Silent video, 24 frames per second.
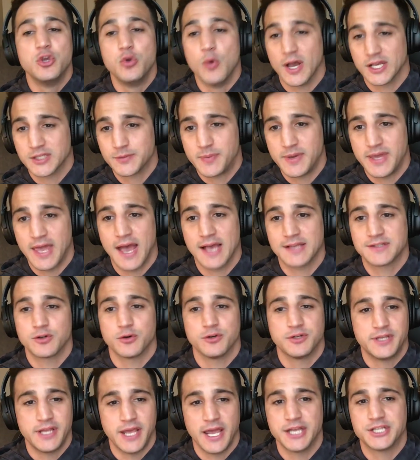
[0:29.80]
USPS,
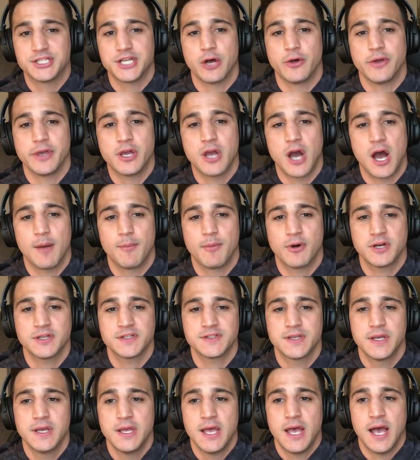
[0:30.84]
or DHL
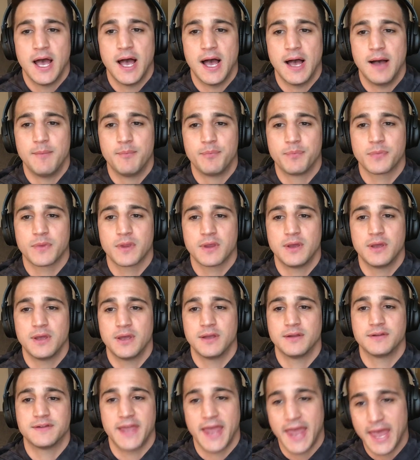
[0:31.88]
e-commerce
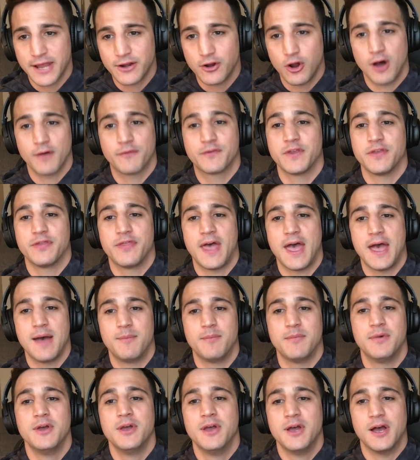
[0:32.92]
to hand off to
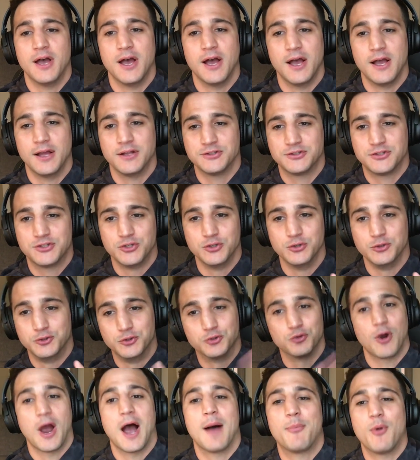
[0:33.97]
them to
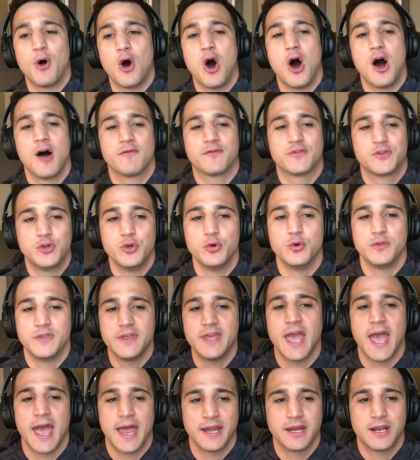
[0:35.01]
drop off to
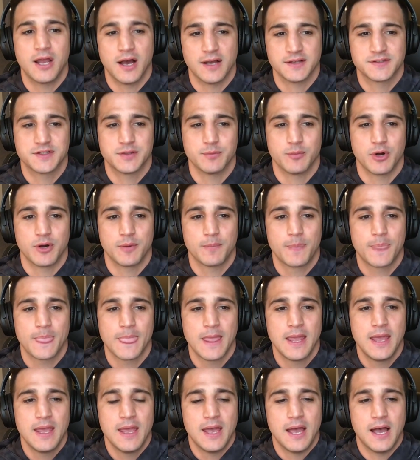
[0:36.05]
the end customer.
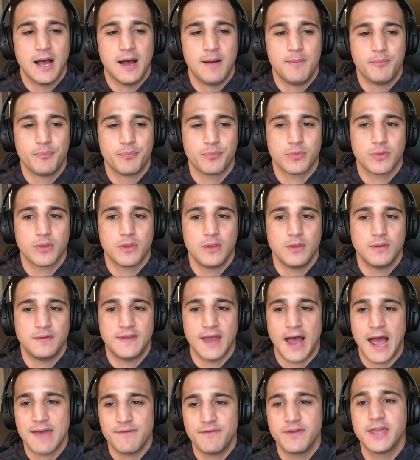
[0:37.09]
Um,
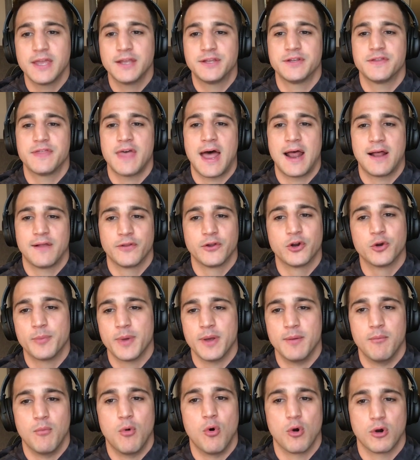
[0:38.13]
Diving into that a little
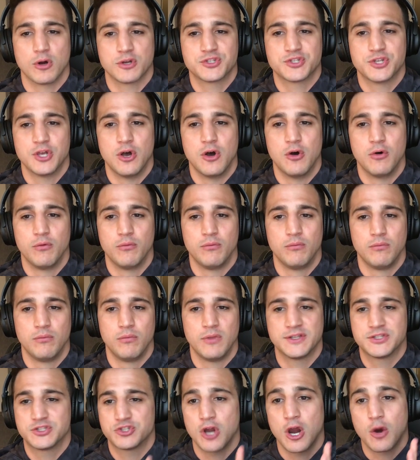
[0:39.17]
bit more. So
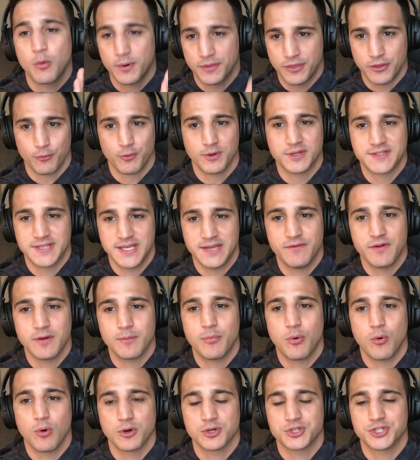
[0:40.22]
let's start with the receiving
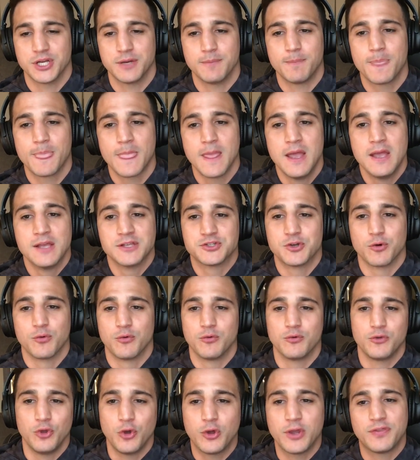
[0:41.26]
portion.
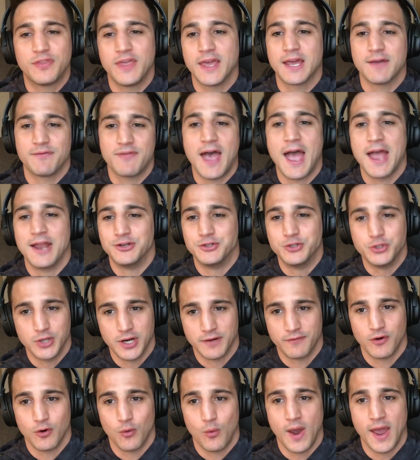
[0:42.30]
So you could think of that in two
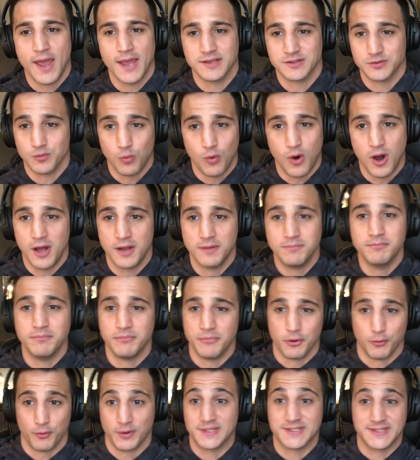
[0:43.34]
different ways. One,
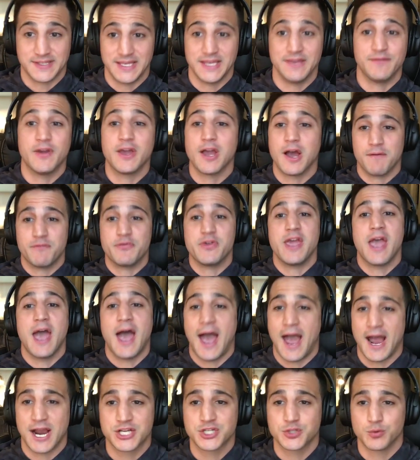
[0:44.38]
the receiving of the
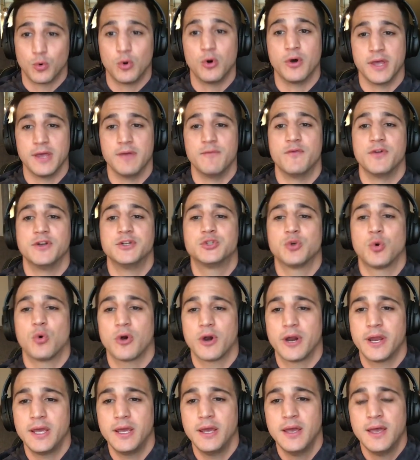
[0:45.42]
actual
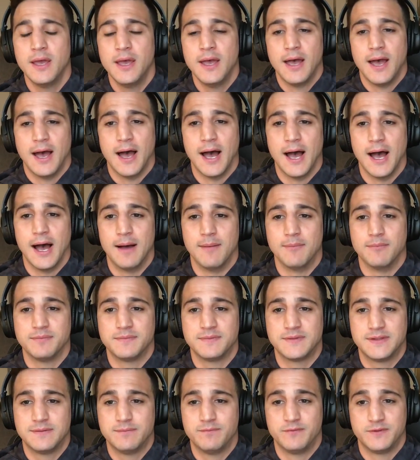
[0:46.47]
inventory,
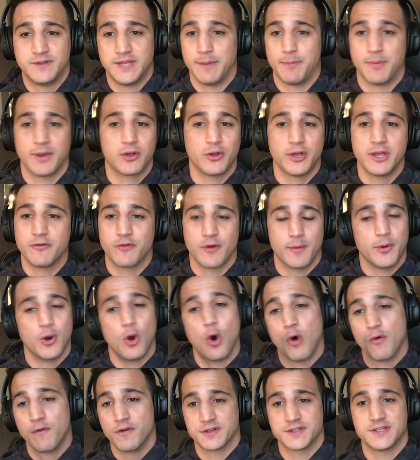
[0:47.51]
typically from an
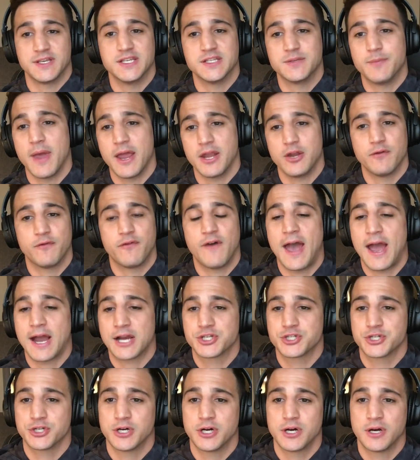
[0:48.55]
overseas
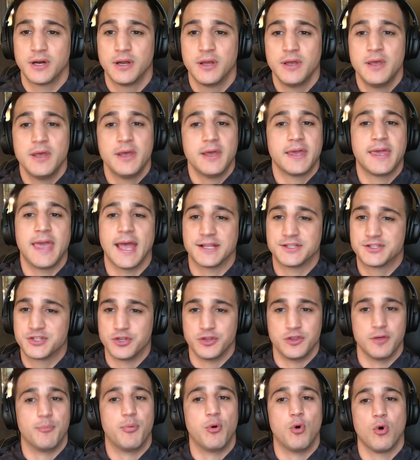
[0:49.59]
manufacturer, gets
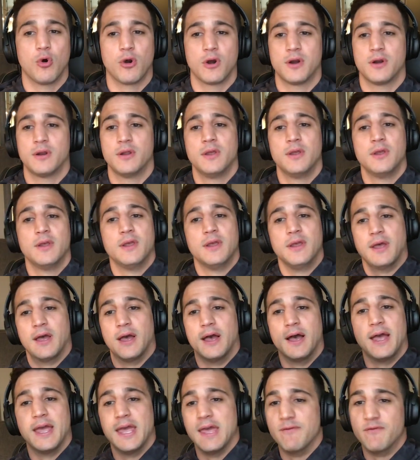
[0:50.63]
to the port.
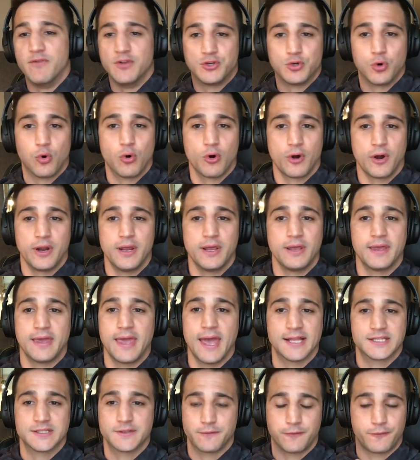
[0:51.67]
Inventory
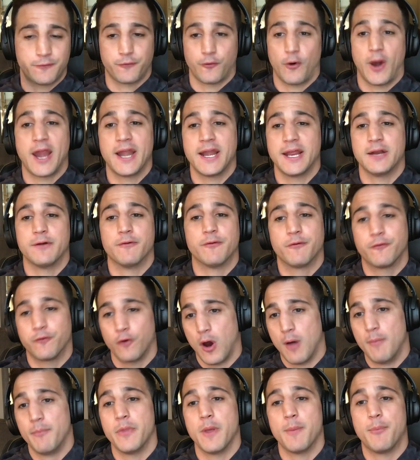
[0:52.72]
gets freighted
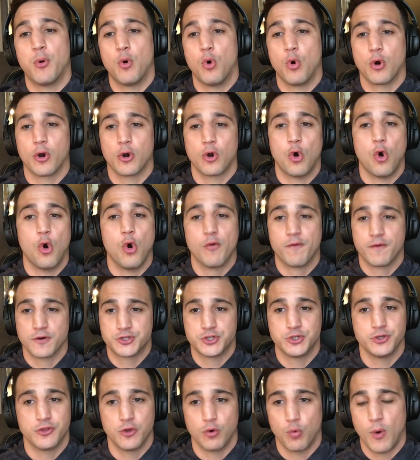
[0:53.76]
from the port over
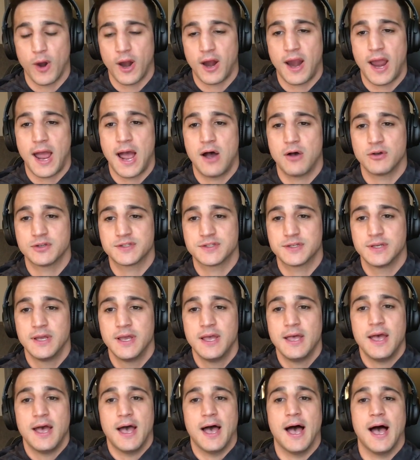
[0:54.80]
to the warehouse,
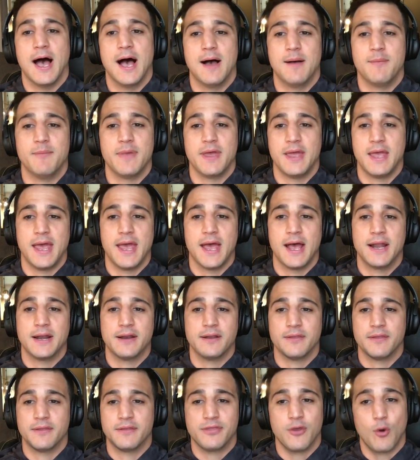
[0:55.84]

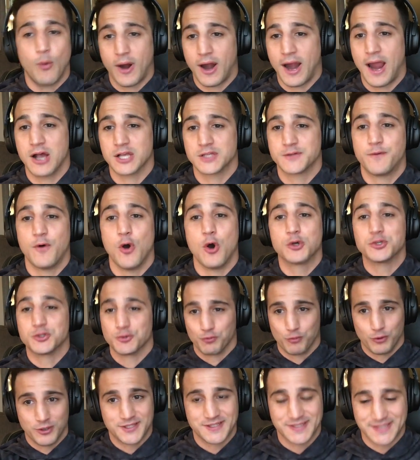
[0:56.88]
and the warehouse folks
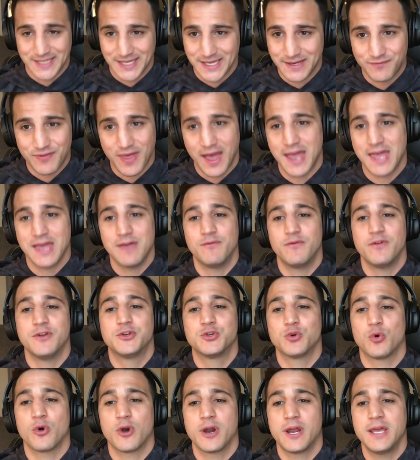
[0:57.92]
receive that
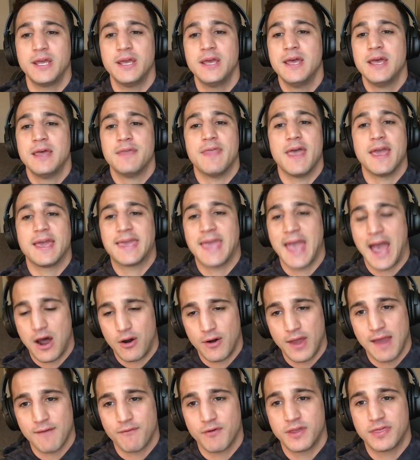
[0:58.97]
inventory. They
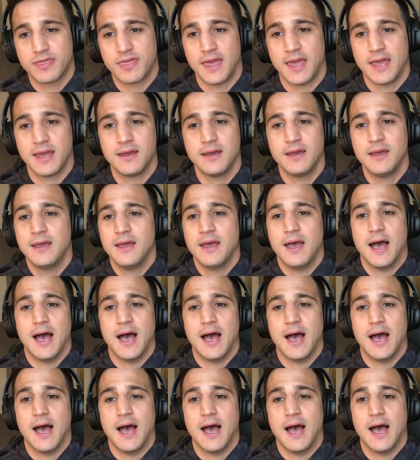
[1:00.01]
count everything.